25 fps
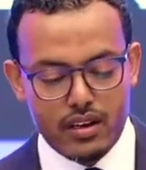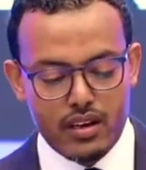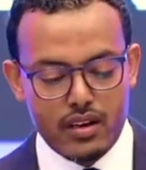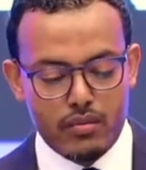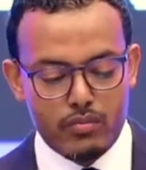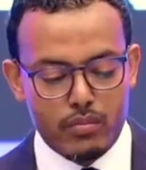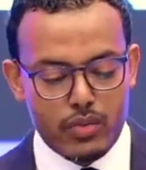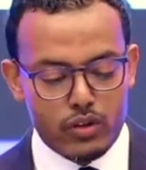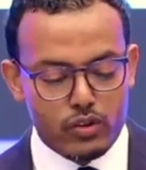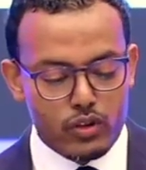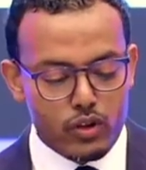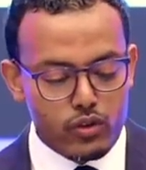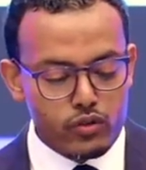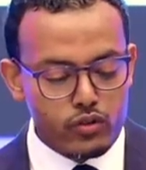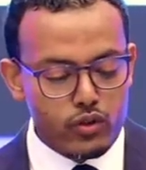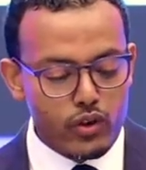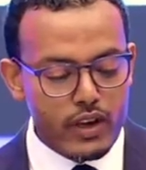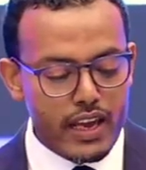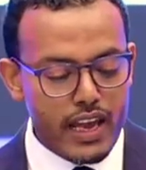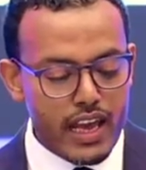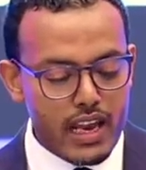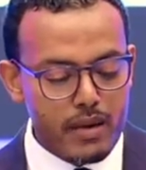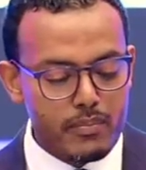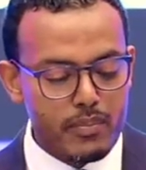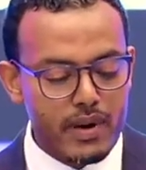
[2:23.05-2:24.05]
but also
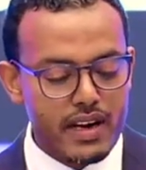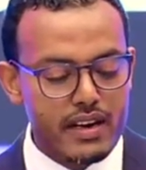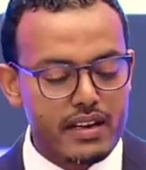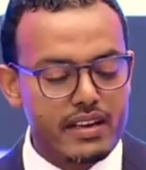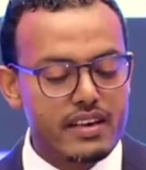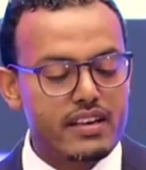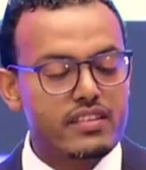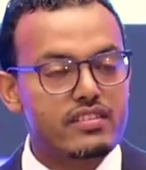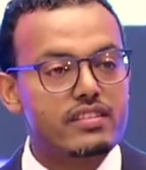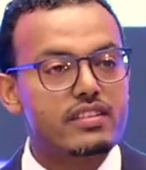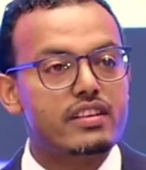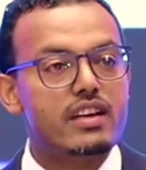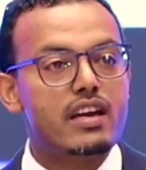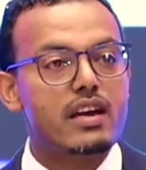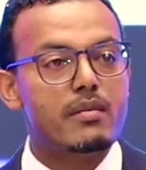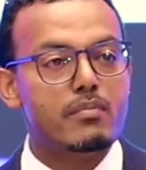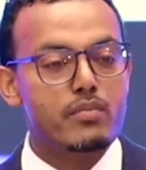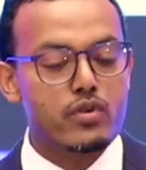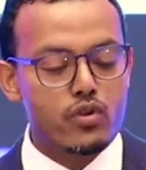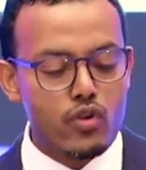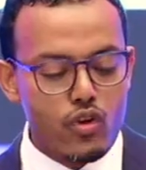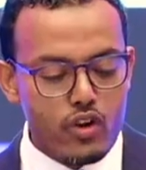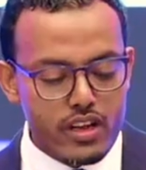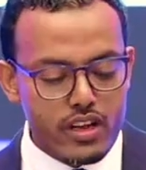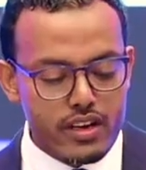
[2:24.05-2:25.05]
help address a
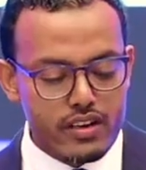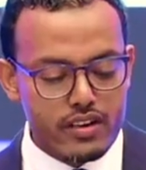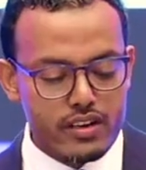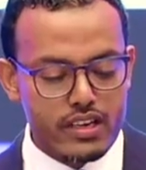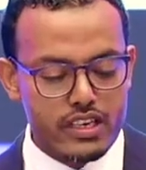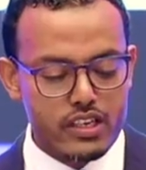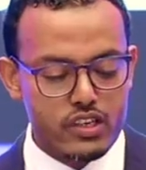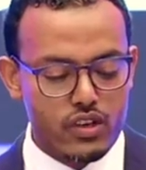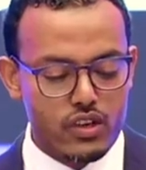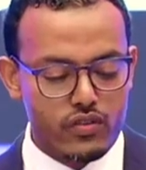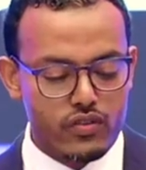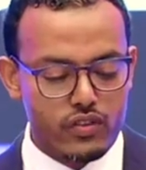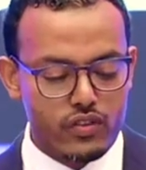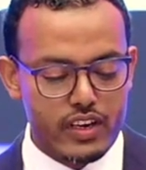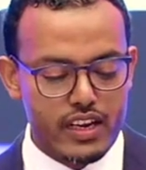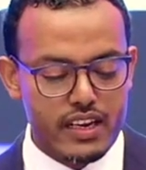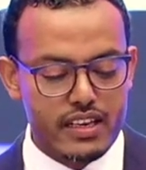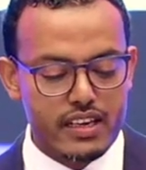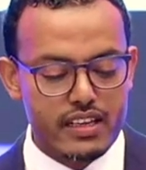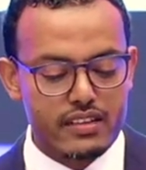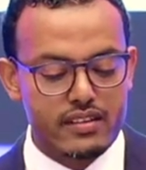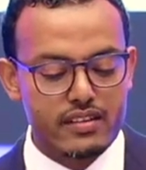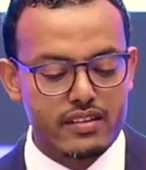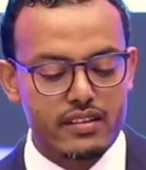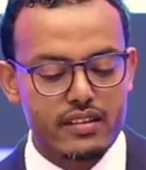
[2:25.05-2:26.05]
broader range of
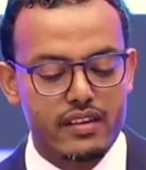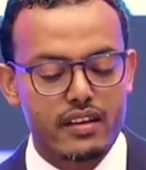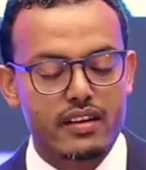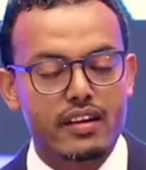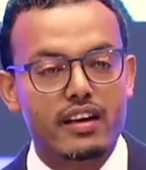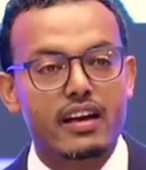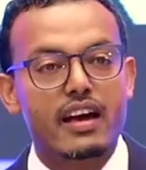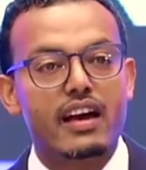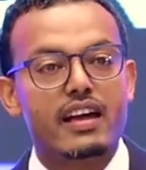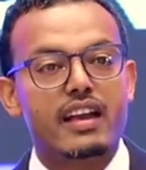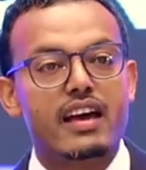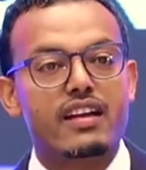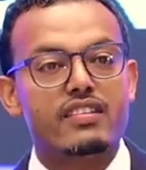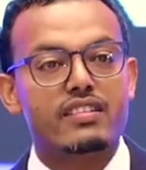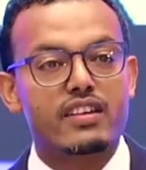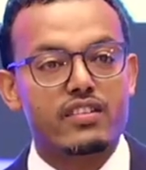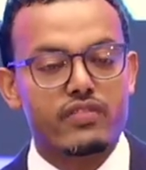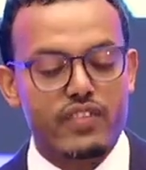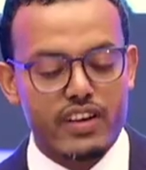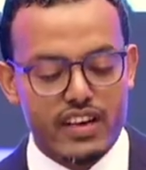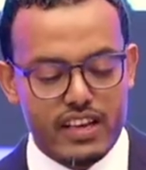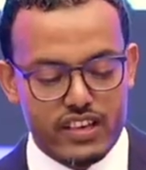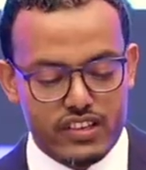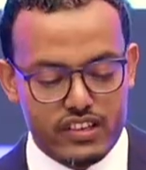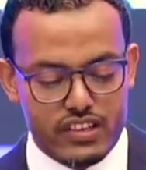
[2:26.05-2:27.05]
credit and other
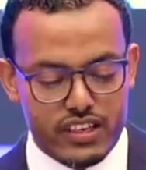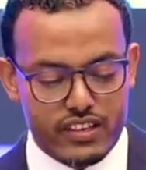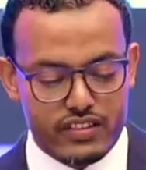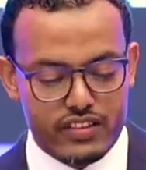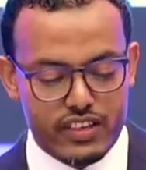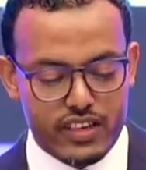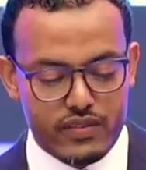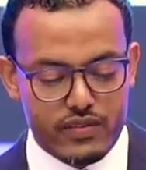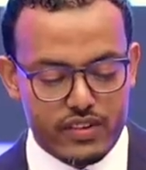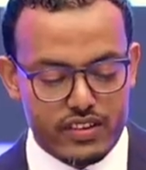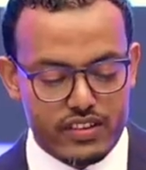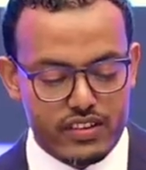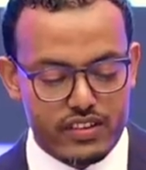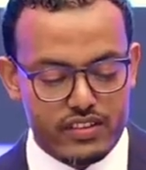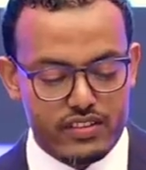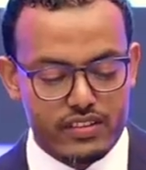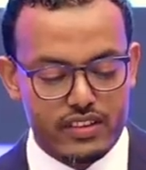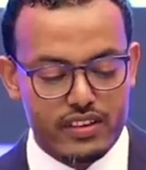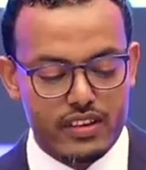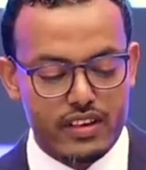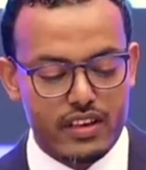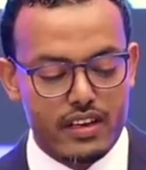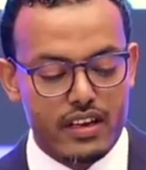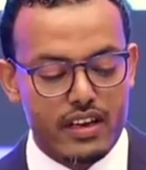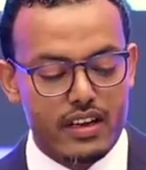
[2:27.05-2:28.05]
financial services
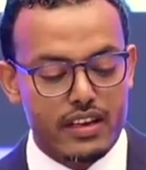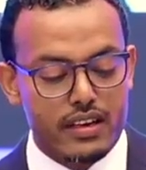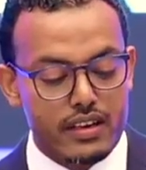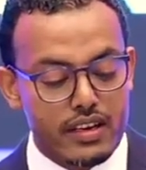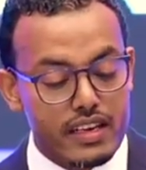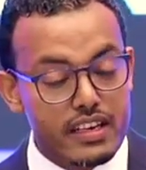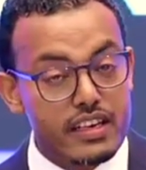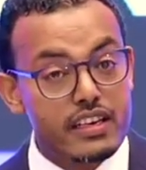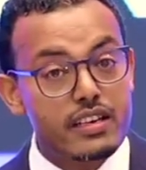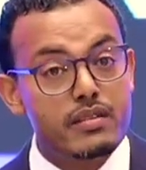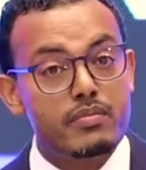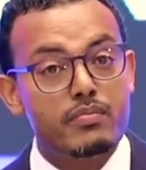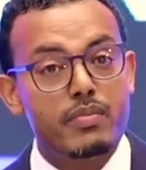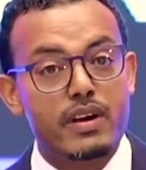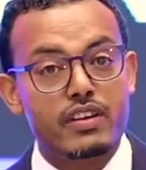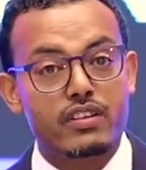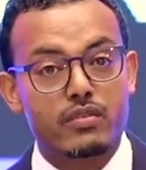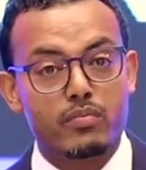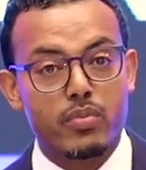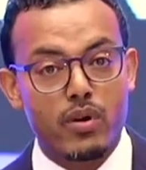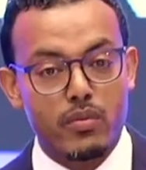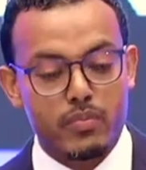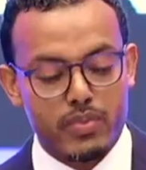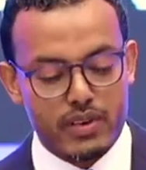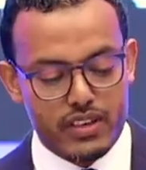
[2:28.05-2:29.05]
needed by the
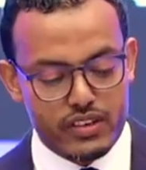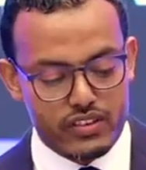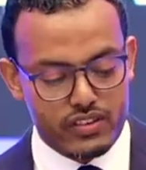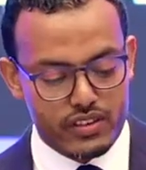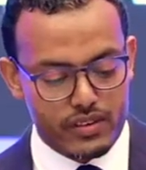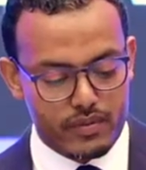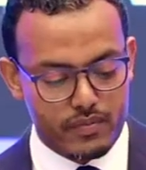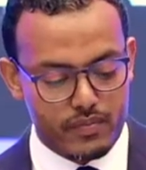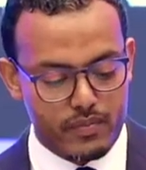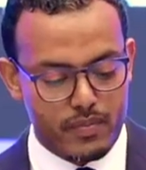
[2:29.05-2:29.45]
population.